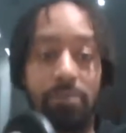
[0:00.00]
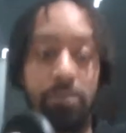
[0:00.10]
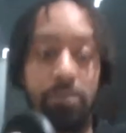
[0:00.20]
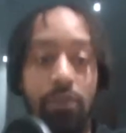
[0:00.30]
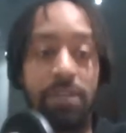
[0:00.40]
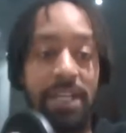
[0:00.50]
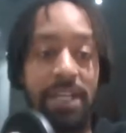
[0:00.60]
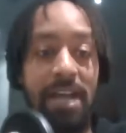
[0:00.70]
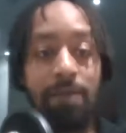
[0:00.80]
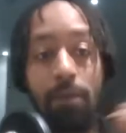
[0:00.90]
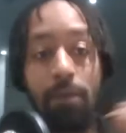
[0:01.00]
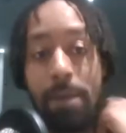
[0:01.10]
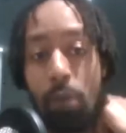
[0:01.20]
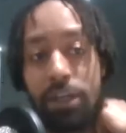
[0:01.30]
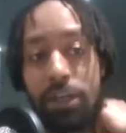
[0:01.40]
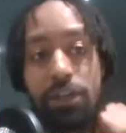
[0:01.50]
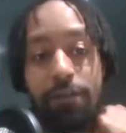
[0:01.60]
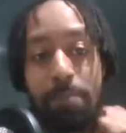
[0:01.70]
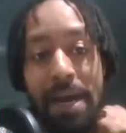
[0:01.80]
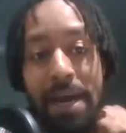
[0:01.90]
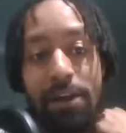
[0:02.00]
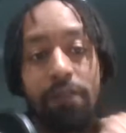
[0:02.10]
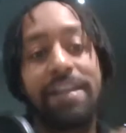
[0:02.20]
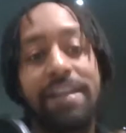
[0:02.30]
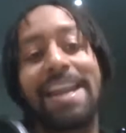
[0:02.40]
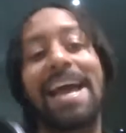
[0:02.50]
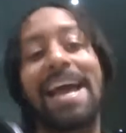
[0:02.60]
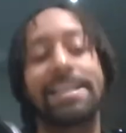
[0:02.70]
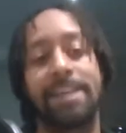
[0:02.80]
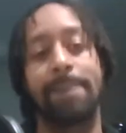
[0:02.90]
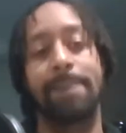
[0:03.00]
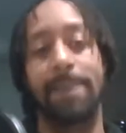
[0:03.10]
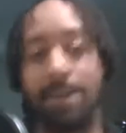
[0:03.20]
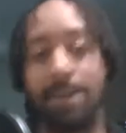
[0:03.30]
Promising game from him. What did you make of Dele Alli's game then?